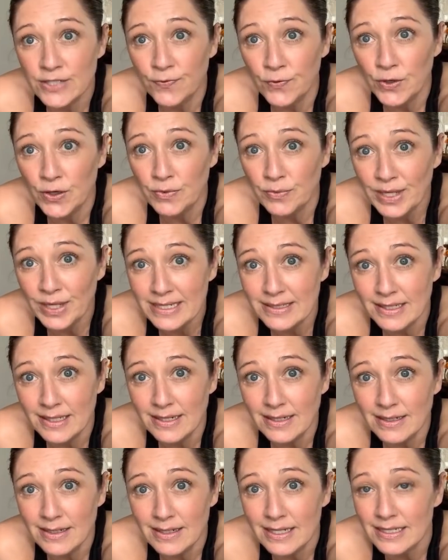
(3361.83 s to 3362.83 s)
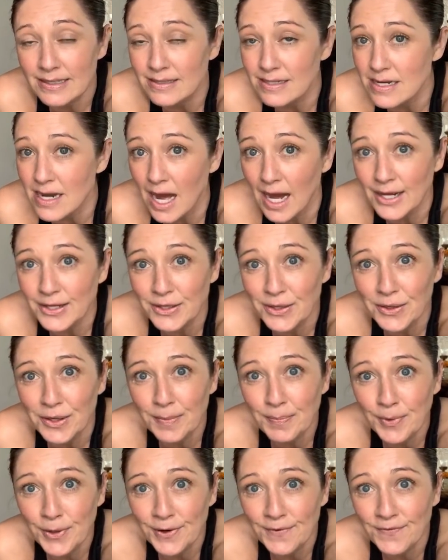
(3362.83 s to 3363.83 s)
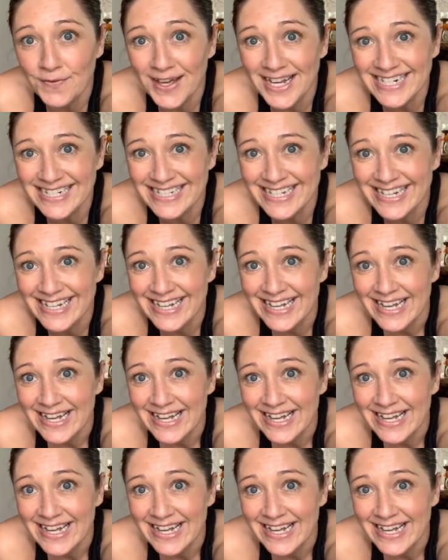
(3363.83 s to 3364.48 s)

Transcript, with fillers: for a reason. It's not yoga perfect.